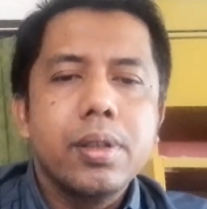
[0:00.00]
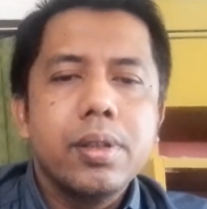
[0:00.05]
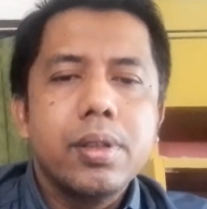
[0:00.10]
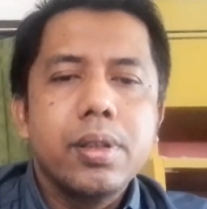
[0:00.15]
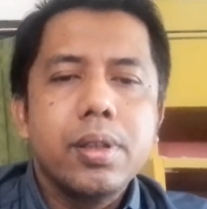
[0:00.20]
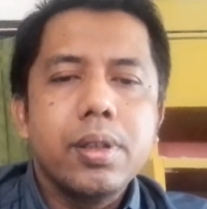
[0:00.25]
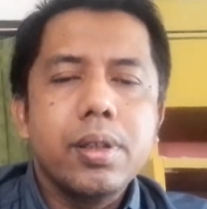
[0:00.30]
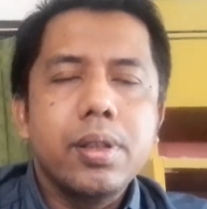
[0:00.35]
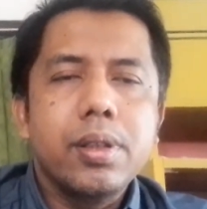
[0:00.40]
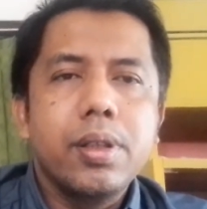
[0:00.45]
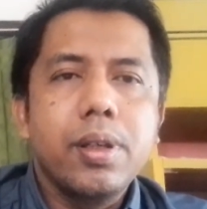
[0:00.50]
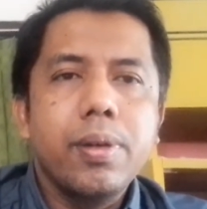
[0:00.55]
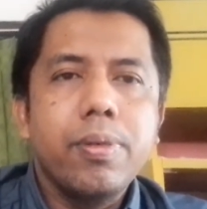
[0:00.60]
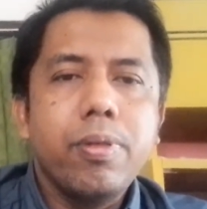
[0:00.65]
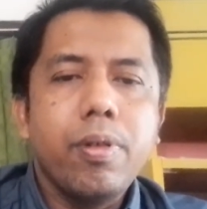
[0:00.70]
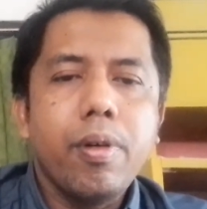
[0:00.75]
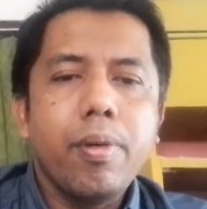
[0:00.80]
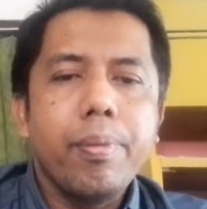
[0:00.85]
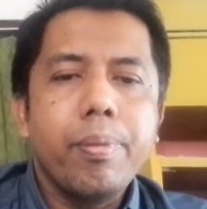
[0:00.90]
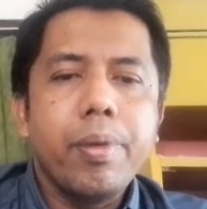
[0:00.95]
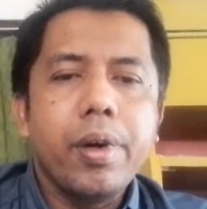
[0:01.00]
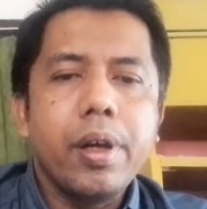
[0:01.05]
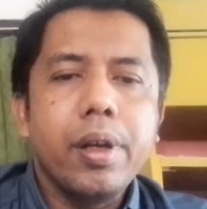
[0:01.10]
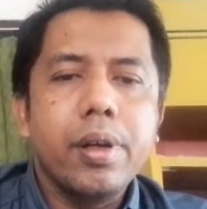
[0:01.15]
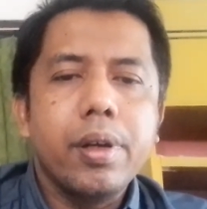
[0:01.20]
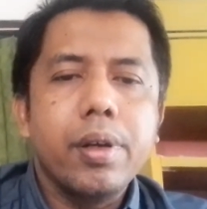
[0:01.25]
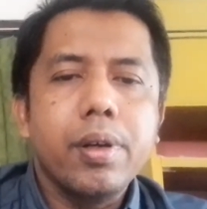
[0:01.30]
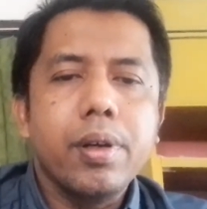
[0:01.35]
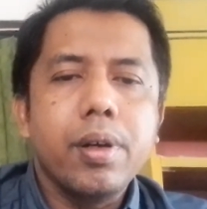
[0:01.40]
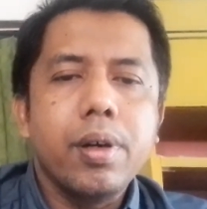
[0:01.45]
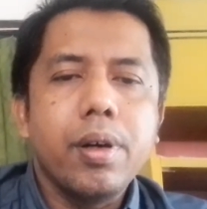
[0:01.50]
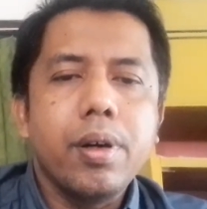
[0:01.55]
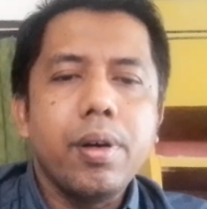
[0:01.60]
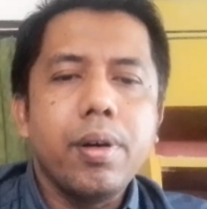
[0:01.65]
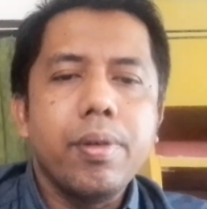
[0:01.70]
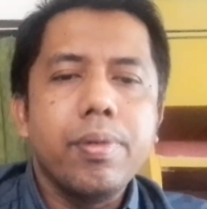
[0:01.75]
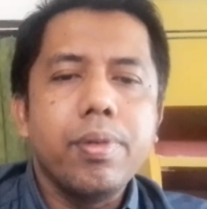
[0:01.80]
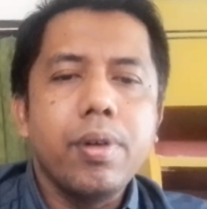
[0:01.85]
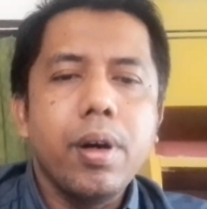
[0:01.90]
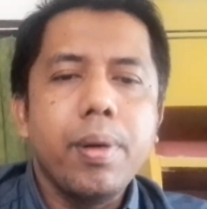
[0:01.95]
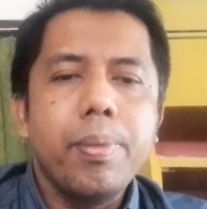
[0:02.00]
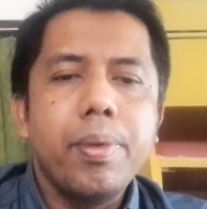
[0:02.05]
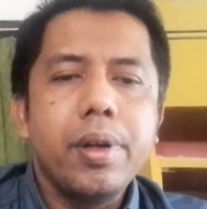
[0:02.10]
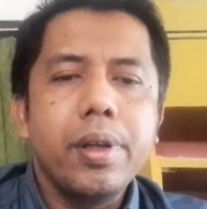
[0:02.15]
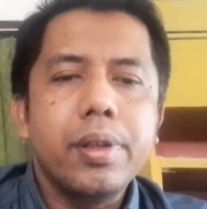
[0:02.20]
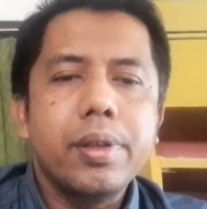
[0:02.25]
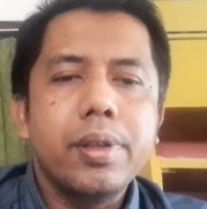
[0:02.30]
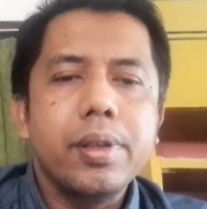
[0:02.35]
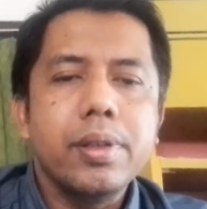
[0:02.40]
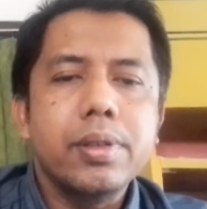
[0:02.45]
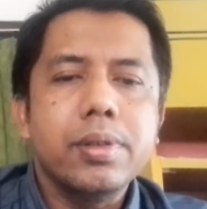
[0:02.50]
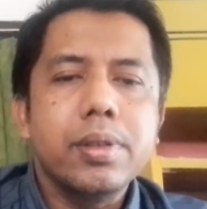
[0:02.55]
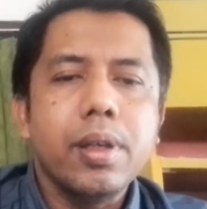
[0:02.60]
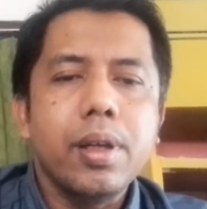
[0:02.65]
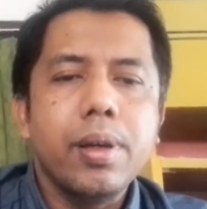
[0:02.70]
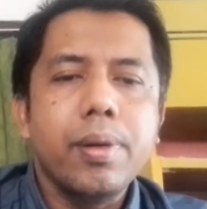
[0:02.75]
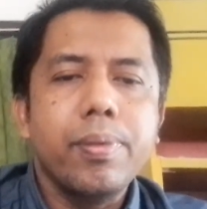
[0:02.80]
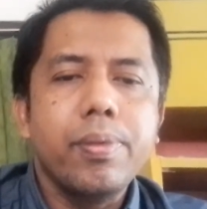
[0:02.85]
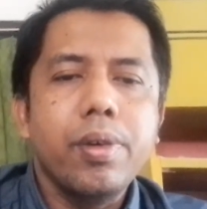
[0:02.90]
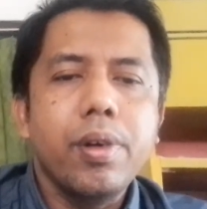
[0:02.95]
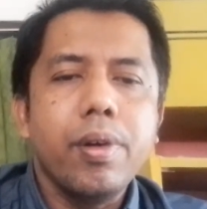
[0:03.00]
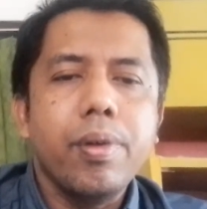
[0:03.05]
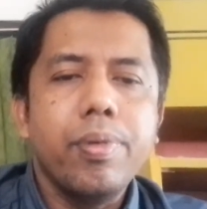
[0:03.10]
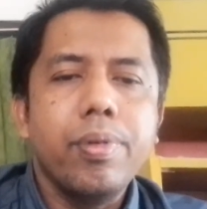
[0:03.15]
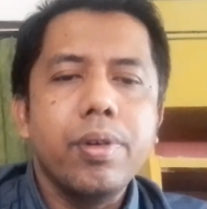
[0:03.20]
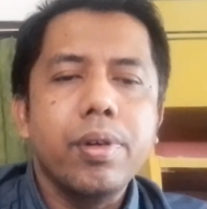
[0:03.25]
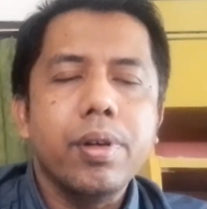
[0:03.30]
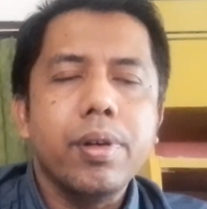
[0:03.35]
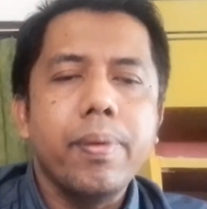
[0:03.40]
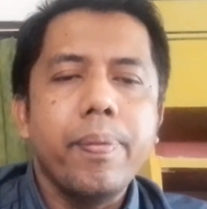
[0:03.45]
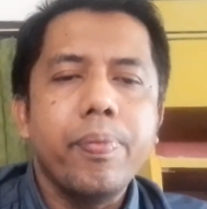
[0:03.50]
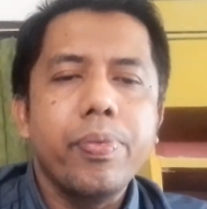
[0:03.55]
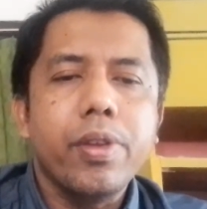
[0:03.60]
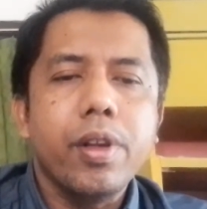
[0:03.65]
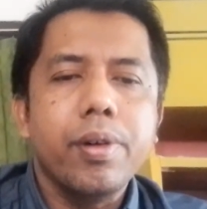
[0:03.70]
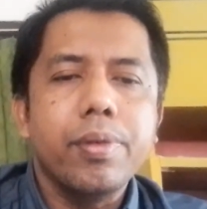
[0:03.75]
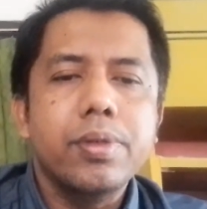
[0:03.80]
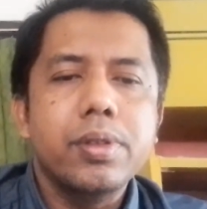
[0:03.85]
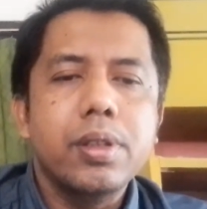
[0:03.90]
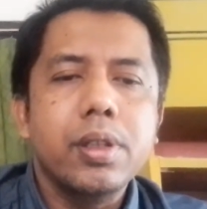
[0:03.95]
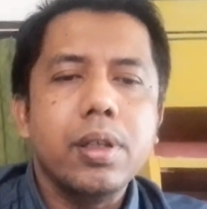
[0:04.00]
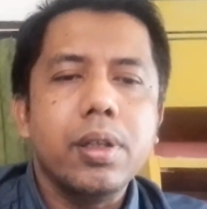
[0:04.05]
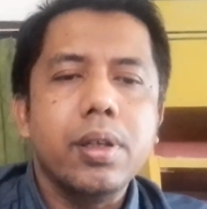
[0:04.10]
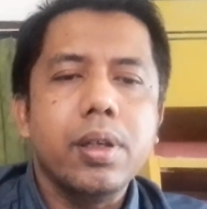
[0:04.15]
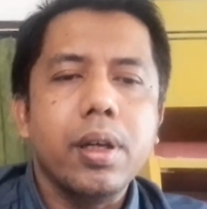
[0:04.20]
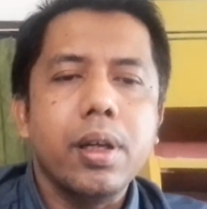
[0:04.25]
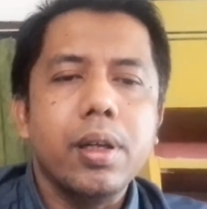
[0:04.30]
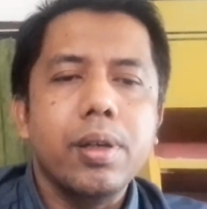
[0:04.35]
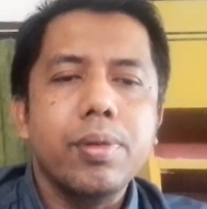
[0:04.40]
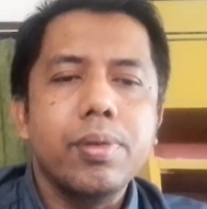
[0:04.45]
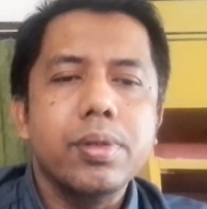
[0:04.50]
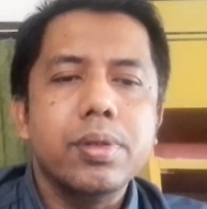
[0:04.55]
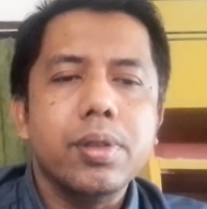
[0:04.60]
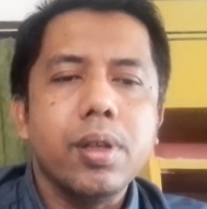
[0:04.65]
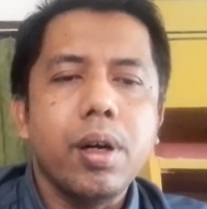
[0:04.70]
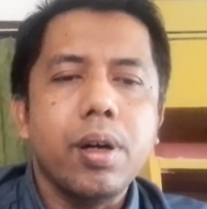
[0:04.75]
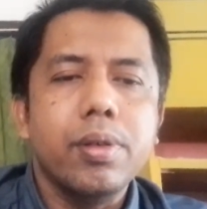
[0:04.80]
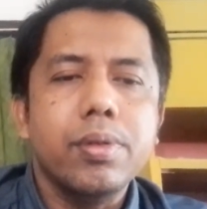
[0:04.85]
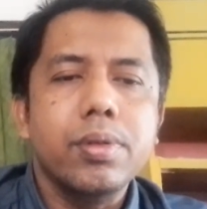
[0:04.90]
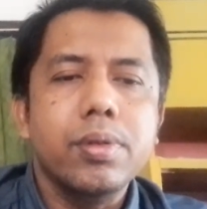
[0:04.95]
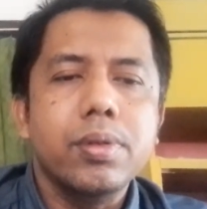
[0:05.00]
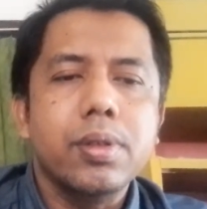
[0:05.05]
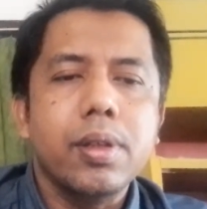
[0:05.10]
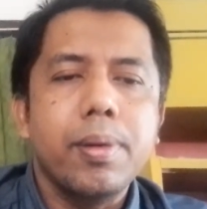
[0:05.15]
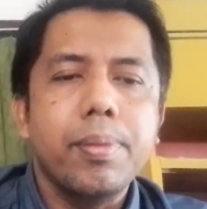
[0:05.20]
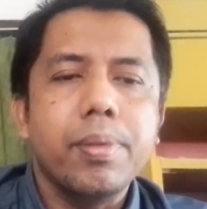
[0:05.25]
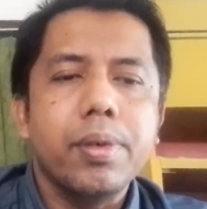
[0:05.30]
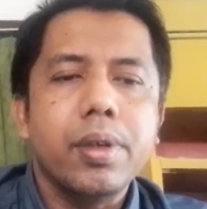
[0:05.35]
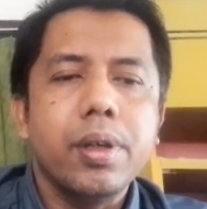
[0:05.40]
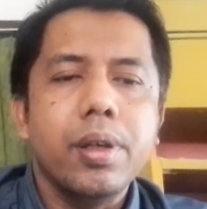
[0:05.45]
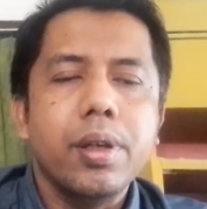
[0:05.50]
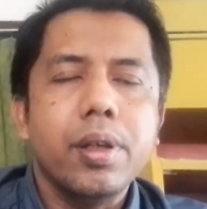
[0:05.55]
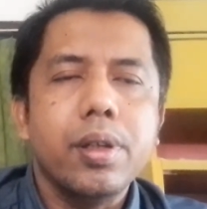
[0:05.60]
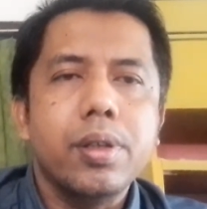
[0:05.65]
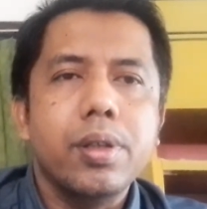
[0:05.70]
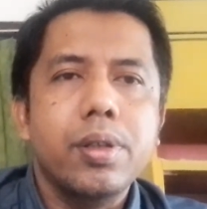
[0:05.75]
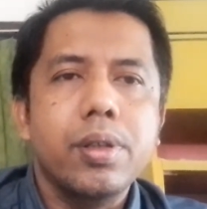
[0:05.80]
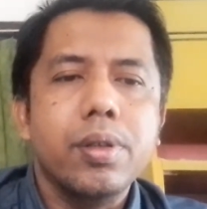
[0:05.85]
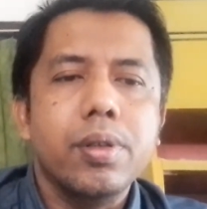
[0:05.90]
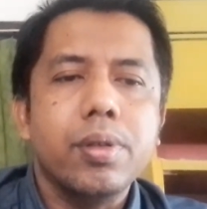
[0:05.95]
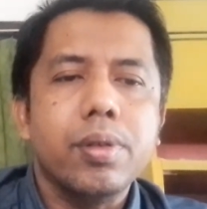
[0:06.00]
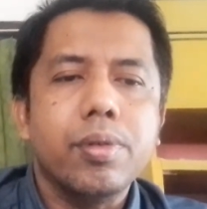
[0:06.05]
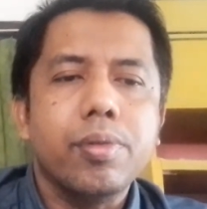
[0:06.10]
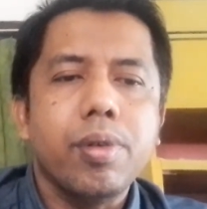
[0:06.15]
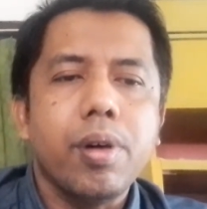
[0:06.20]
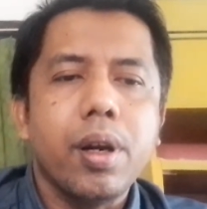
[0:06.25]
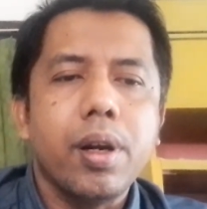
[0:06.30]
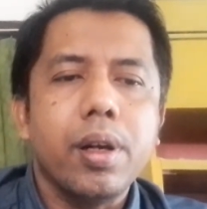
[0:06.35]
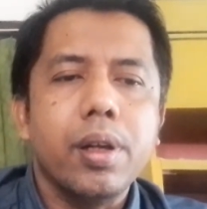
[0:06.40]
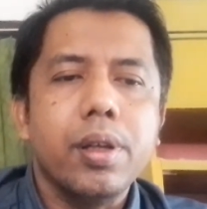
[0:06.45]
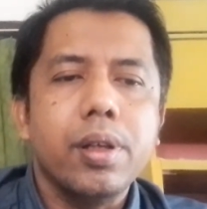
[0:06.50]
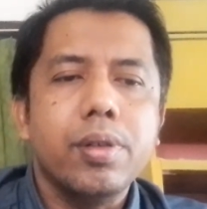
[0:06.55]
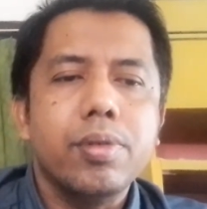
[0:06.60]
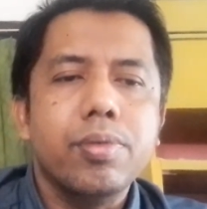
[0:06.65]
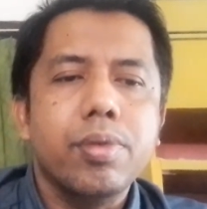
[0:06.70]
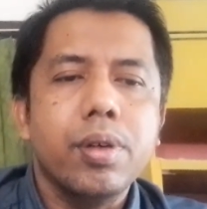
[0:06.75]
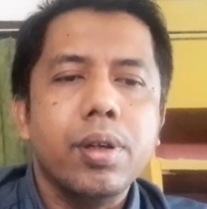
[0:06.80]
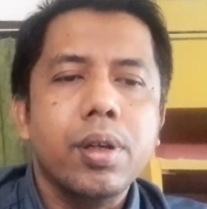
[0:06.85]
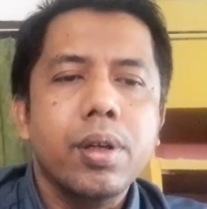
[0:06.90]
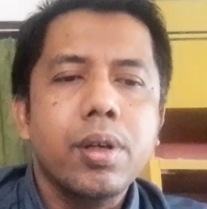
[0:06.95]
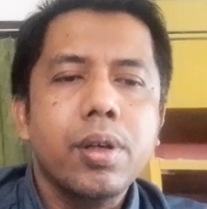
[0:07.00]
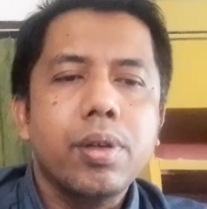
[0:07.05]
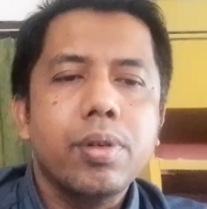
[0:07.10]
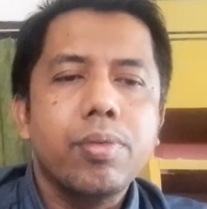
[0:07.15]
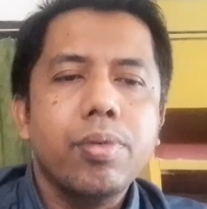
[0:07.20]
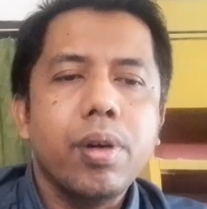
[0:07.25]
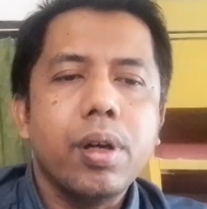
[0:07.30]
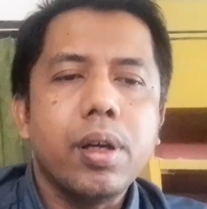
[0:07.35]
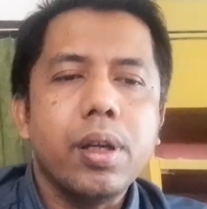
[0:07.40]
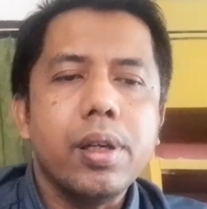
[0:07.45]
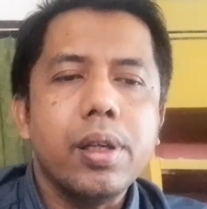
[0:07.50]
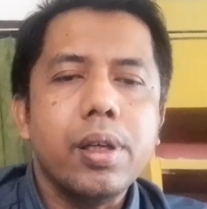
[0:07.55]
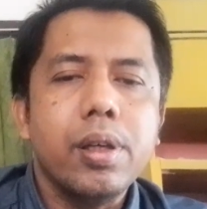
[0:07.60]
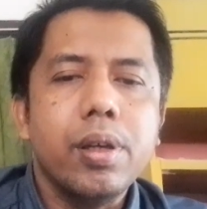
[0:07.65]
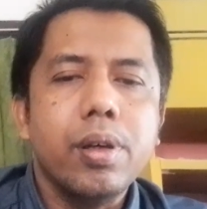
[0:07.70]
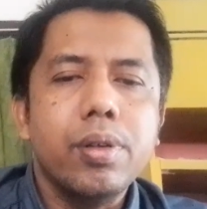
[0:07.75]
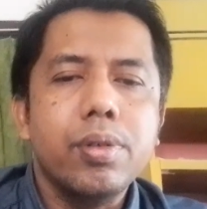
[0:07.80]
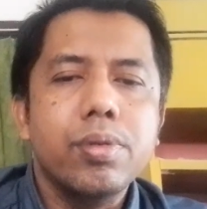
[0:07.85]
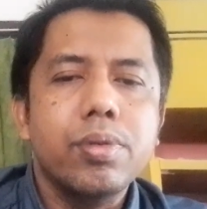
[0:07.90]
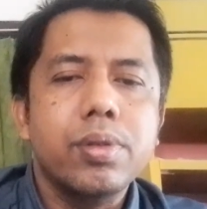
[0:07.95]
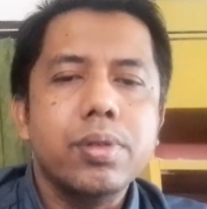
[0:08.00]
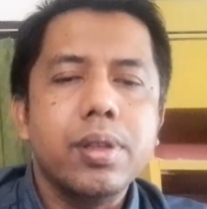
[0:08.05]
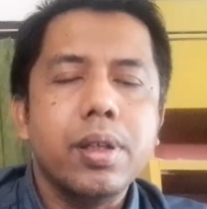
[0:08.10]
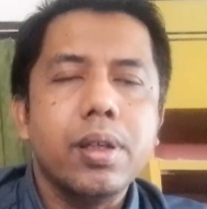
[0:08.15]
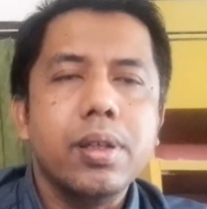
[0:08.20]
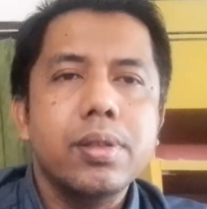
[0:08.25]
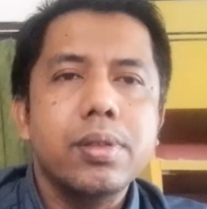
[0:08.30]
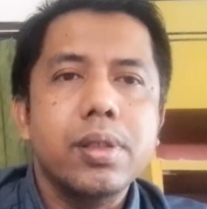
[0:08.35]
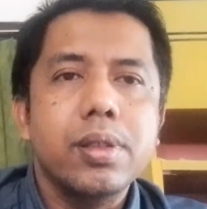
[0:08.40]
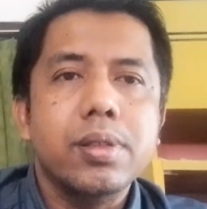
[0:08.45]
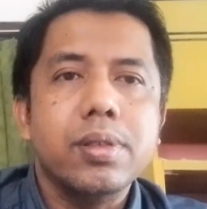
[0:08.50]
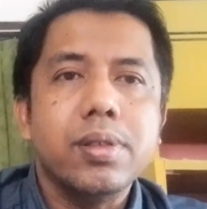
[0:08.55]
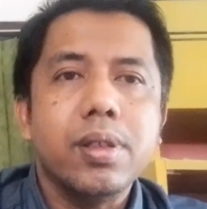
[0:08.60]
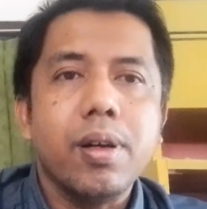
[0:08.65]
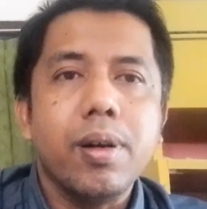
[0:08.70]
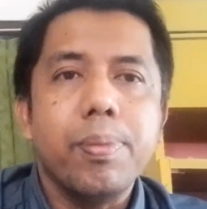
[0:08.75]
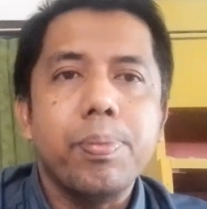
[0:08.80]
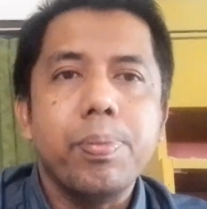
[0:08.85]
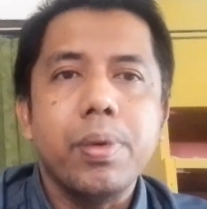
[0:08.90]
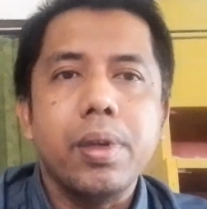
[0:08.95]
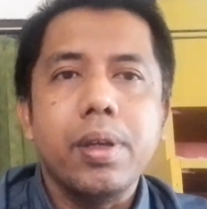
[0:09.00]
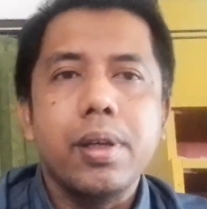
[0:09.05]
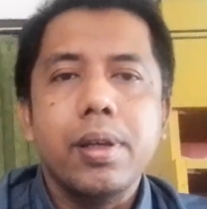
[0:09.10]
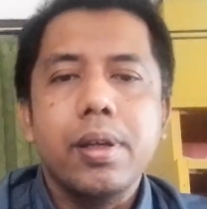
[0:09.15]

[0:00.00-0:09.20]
The development of abilities and behavior of children with autism can occur quite quickly using this therapy.